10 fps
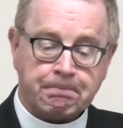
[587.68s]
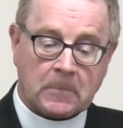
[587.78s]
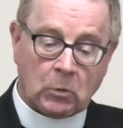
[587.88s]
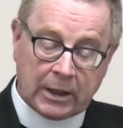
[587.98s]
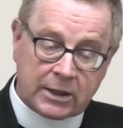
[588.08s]

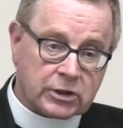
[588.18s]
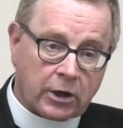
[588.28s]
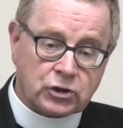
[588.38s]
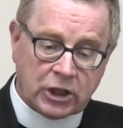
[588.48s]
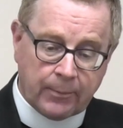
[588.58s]
Well, he's
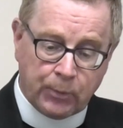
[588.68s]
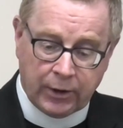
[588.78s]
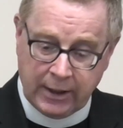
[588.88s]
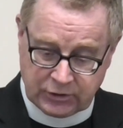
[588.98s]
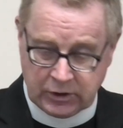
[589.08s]
urging
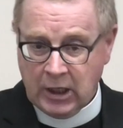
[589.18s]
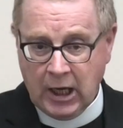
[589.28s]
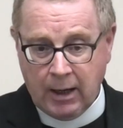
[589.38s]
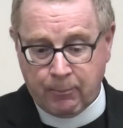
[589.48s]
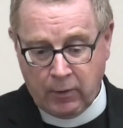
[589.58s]
upon us,
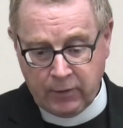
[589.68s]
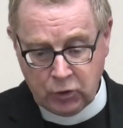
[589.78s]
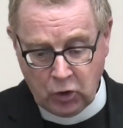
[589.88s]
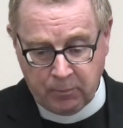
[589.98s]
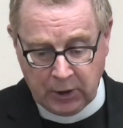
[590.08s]
upon the
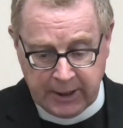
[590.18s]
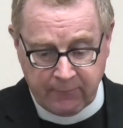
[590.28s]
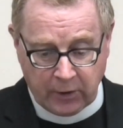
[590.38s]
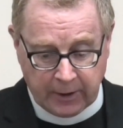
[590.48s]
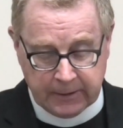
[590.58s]
new
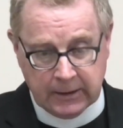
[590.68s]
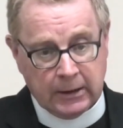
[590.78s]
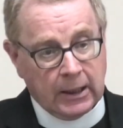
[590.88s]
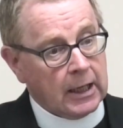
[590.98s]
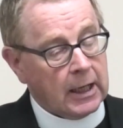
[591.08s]
believer,
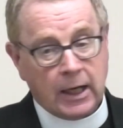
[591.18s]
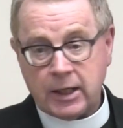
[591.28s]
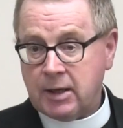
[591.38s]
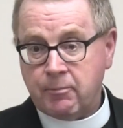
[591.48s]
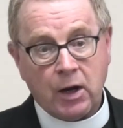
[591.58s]

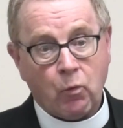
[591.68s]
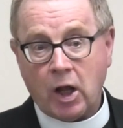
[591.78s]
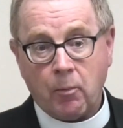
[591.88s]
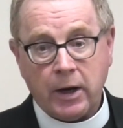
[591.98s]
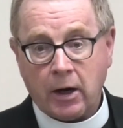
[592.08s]
and he may
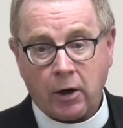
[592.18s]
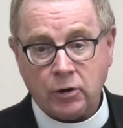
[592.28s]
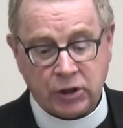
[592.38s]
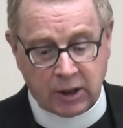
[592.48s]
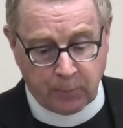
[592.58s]
well be
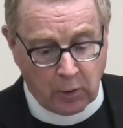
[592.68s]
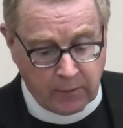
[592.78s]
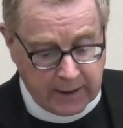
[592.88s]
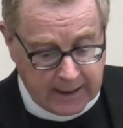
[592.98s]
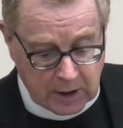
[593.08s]
urging upon
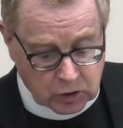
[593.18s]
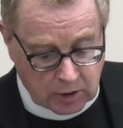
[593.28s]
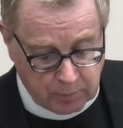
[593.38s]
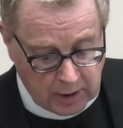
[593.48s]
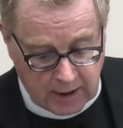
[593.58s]
the
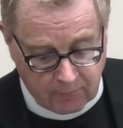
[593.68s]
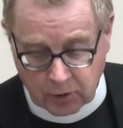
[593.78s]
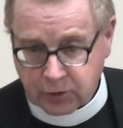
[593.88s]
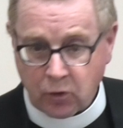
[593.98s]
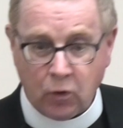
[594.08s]
aged believer
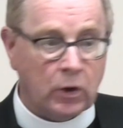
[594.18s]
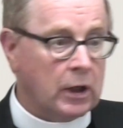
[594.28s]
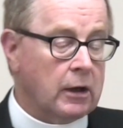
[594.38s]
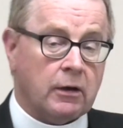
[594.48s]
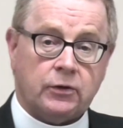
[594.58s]
too,
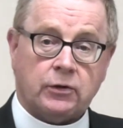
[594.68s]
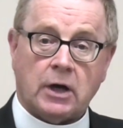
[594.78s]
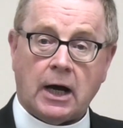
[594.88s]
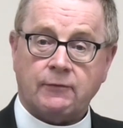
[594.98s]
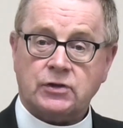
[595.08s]
to
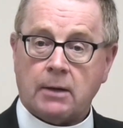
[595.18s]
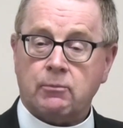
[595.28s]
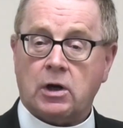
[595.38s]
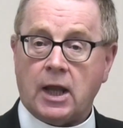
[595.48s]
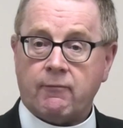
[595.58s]
have some
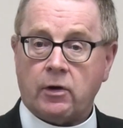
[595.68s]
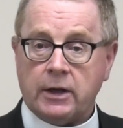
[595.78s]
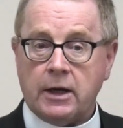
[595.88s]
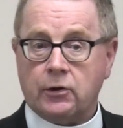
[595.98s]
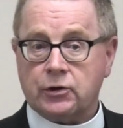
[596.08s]
clever
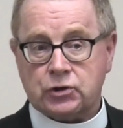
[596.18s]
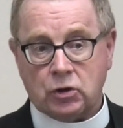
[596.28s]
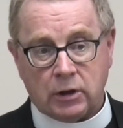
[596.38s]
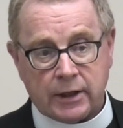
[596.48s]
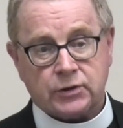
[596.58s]
ears
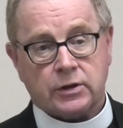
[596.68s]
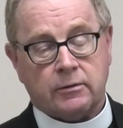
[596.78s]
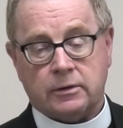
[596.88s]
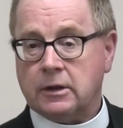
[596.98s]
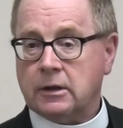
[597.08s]
to
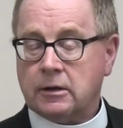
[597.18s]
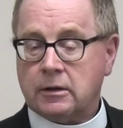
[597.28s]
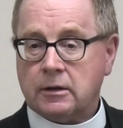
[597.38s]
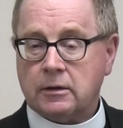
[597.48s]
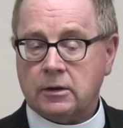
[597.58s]
listen.
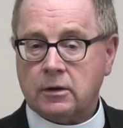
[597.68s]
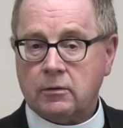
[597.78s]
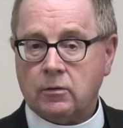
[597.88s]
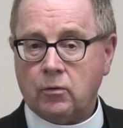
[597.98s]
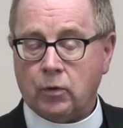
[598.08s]

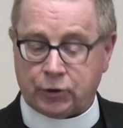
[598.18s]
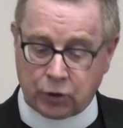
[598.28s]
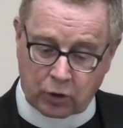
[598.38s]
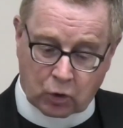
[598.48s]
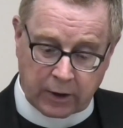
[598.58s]
We're
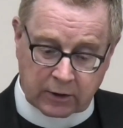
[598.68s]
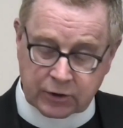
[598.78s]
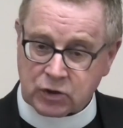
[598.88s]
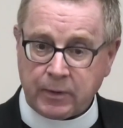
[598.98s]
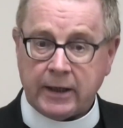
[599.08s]
too quick
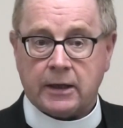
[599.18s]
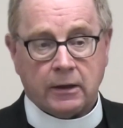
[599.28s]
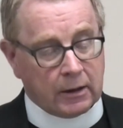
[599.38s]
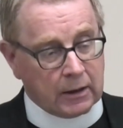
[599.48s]
to speak.